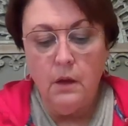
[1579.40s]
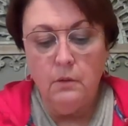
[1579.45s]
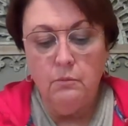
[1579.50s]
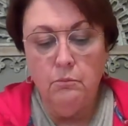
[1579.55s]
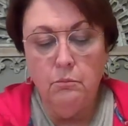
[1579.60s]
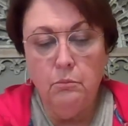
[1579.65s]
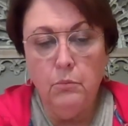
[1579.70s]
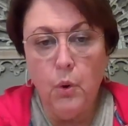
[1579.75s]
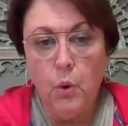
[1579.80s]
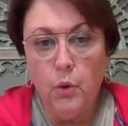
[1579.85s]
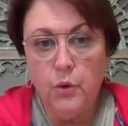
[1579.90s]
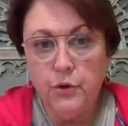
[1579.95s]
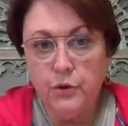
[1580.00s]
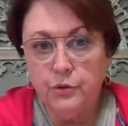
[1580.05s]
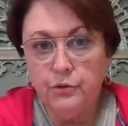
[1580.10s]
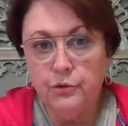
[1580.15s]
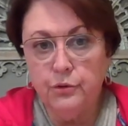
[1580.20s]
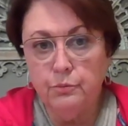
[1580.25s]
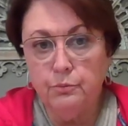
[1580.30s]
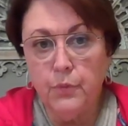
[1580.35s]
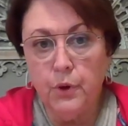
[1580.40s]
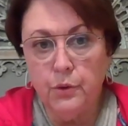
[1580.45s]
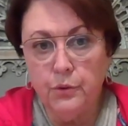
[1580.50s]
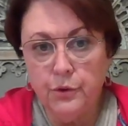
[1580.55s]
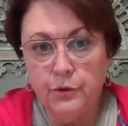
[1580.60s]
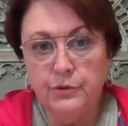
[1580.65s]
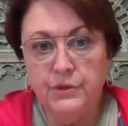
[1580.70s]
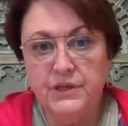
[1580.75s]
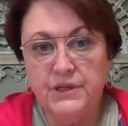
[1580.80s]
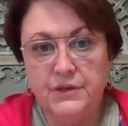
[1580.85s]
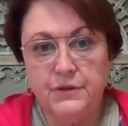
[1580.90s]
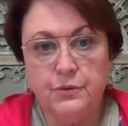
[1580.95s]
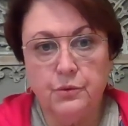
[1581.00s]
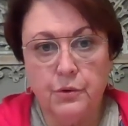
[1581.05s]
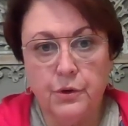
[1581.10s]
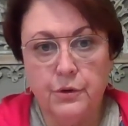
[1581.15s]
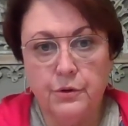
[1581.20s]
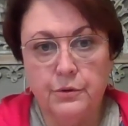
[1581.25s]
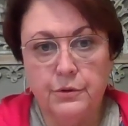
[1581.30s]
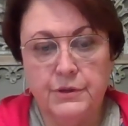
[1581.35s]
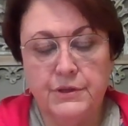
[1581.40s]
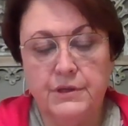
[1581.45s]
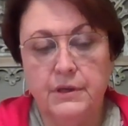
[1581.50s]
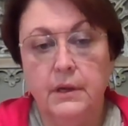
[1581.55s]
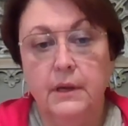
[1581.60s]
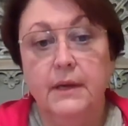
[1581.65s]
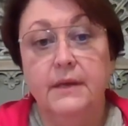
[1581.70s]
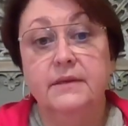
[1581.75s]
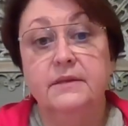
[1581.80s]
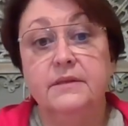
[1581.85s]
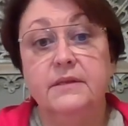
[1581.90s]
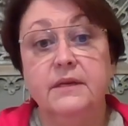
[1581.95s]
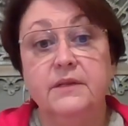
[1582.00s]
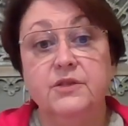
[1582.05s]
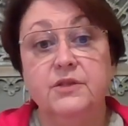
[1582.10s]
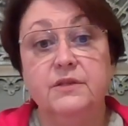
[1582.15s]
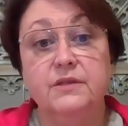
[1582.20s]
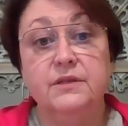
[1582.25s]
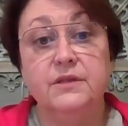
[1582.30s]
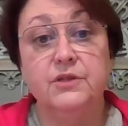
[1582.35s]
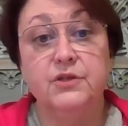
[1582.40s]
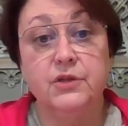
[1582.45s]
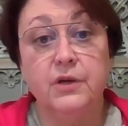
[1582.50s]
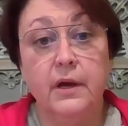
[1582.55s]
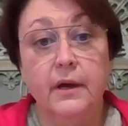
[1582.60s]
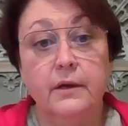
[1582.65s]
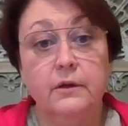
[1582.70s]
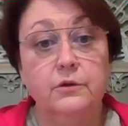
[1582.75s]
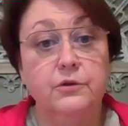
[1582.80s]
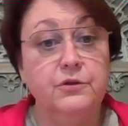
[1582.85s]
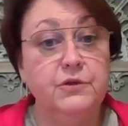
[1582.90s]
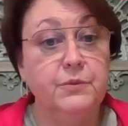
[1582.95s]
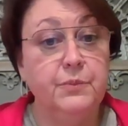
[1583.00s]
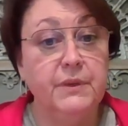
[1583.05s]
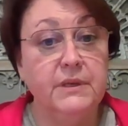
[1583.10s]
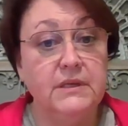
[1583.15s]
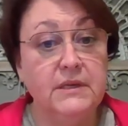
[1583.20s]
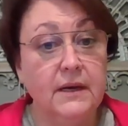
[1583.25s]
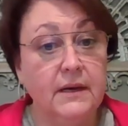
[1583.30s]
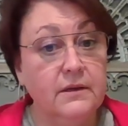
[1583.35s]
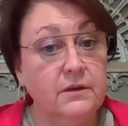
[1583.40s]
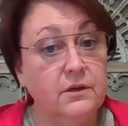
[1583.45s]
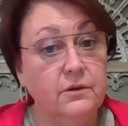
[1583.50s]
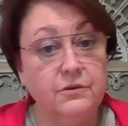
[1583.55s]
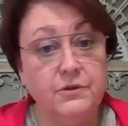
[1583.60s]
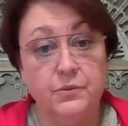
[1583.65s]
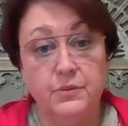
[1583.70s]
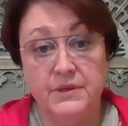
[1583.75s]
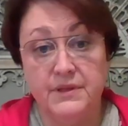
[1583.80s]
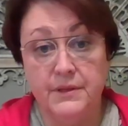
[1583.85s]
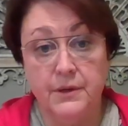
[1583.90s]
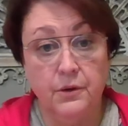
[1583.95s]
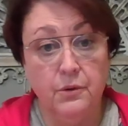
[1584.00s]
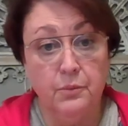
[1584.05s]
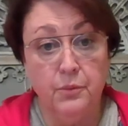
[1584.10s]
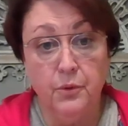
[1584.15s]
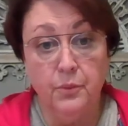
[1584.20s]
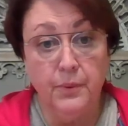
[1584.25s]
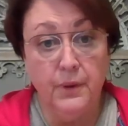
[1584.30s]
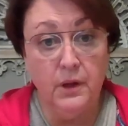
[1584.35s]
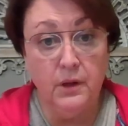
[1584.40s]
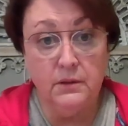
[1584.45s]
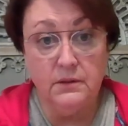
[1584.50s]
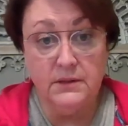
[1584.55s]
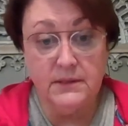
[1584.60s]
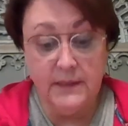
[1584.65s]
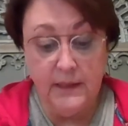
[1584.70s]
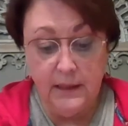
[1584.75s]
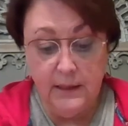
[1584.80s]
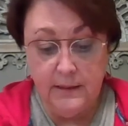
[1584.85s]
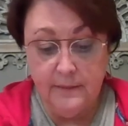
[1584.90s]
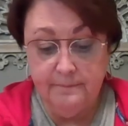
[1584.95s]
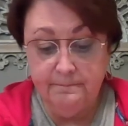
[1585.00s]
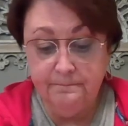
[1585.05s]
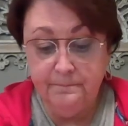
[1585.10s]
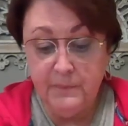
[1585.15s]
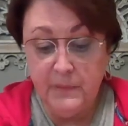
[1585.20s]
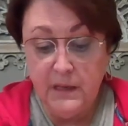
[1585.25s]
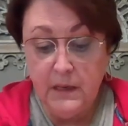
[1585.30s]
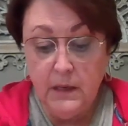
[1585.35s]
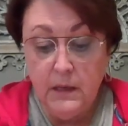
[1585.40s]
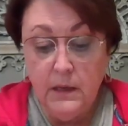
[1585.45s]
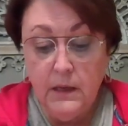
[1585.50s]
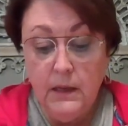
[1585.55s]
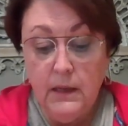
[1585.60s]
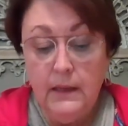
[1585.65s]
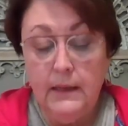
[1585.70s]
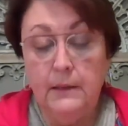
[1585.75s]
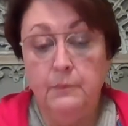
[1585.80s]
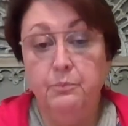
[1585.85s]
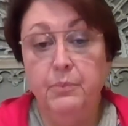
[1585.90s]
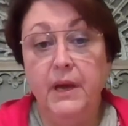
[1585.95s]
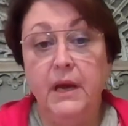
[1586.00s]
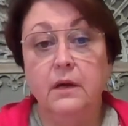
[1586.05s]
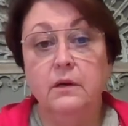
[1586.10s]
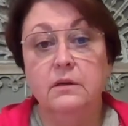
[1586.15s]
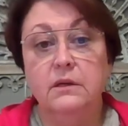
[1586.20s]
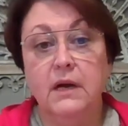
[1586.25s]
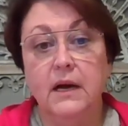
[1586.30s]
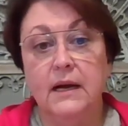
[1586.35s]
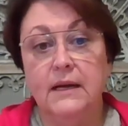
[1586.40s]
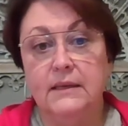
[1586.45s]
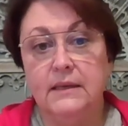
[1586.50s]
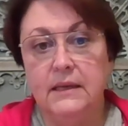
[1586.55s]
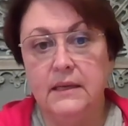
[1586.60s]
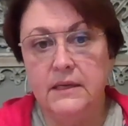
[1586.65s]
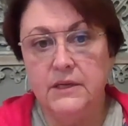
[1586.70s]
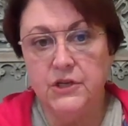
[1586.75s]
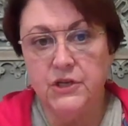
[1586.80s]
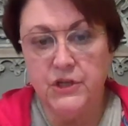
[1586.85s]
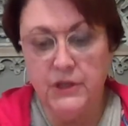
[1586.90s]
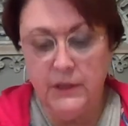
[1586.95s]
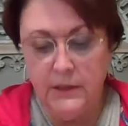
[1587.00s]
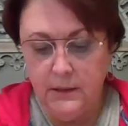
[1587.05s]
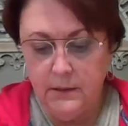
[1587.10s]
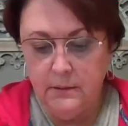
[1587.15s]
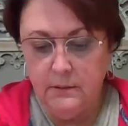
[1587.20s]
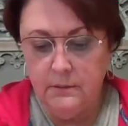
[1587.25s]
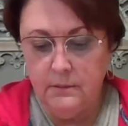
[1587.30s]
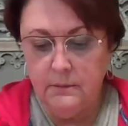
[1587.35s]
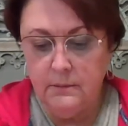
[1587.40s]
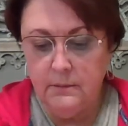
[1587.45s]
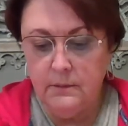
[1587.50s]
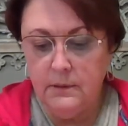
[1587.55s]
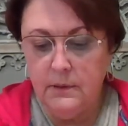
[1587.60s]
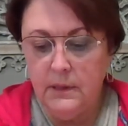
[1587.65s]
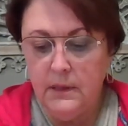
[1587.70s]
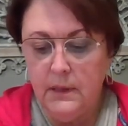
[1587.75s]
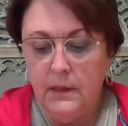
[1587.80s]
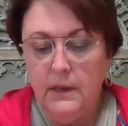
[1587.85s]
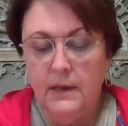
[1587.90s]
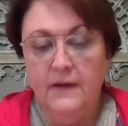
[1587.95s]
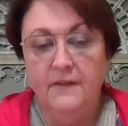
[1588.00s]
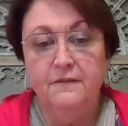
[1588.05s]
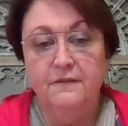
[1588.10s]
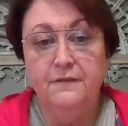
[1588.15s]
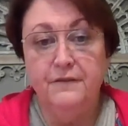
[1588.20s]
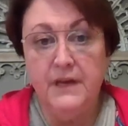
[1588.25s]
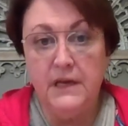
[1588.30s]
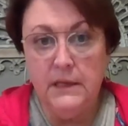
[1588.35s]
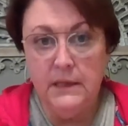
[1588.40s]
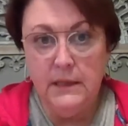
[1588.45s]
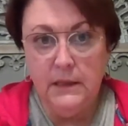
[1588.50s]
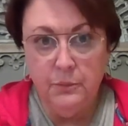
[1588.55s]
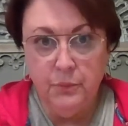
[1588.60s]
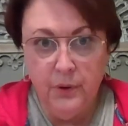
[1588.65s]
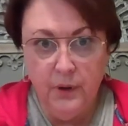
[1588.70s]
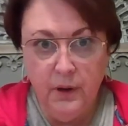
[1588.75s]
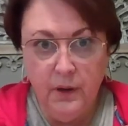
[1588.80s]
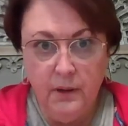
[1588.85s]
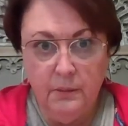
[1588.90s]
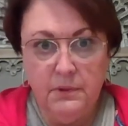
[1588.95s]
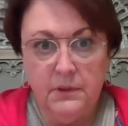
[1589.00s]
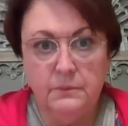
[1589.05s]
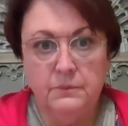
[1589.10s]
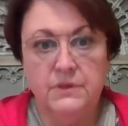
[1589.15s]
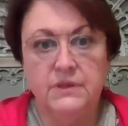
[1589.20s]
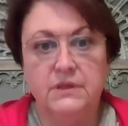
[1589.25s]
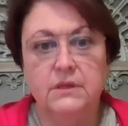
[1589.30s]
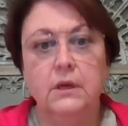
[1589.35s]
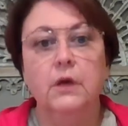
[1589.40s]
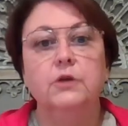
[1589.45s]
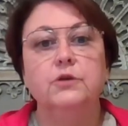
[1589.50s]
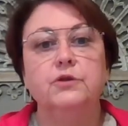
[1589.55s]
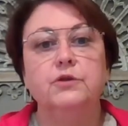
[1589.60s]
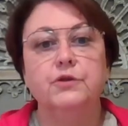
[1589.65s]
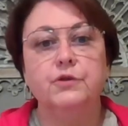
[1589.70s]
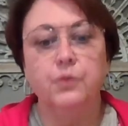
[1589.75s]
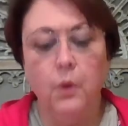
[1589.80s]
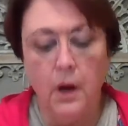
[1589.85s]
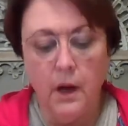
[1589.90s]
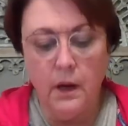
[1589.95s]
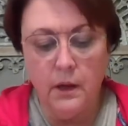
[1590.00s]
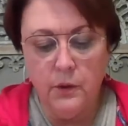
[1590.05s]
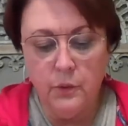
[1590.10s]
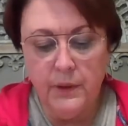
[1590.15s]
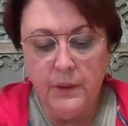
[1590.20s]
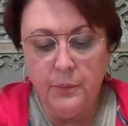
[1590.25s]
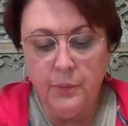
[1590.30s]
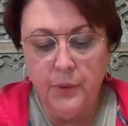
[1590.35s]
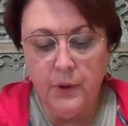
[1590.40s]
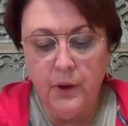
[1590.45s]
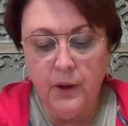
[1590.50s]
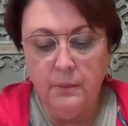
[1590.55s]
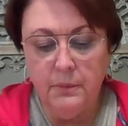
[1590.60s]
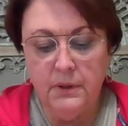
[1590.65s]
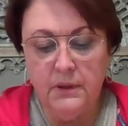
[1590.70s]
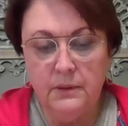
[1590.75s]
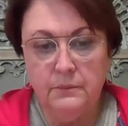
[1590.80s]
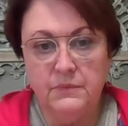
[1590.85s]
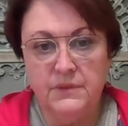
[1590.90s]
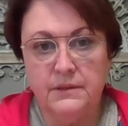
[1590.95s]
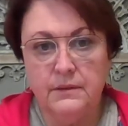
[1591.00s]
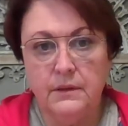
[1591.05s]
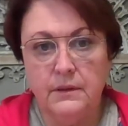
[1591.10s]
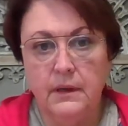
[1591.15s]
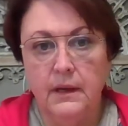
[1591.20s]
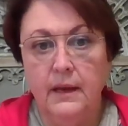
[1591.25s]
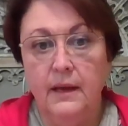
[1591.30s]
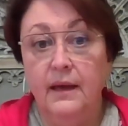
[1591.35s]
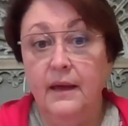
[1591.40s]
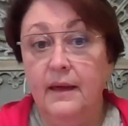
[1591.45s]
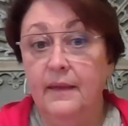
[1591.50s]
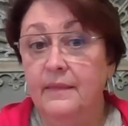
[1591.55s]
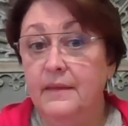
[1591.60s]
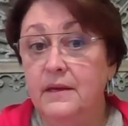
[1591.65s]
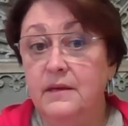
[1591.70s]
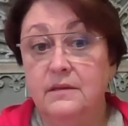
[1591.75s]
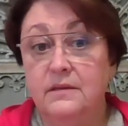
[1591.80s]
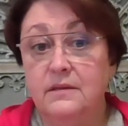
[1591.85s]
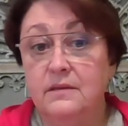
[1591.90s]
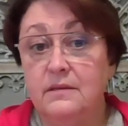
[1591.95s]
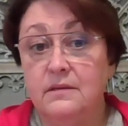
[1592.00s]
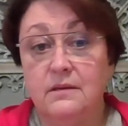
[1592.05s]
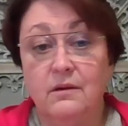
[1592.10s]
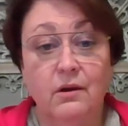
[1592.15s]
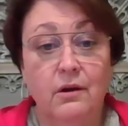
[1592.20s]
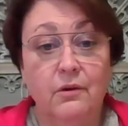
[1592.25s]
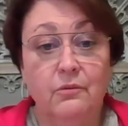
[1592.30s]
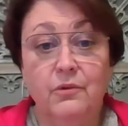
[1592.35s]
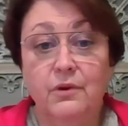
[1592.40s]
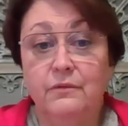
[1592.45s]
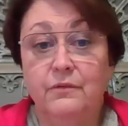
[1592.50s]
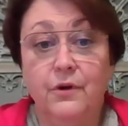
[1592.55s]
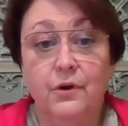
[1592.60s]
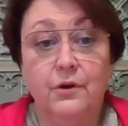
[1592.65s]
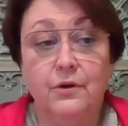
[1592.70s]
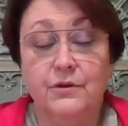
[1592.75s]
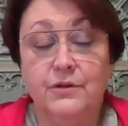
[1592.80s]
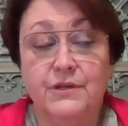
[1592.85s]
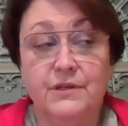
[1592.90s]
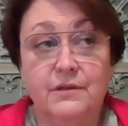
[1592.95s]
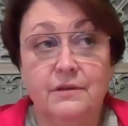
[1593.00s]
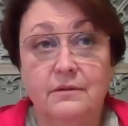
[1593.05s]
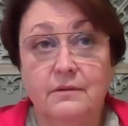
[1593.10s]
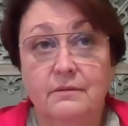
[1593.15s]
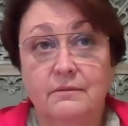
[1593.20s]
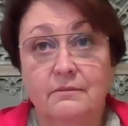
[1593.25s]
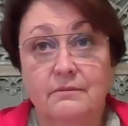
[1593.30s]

motor, motor disorders, such as a child who's been diagnosed with cerebral palsy, impaired cognition, feeding problems, swallowing problems, and these aren't reversed.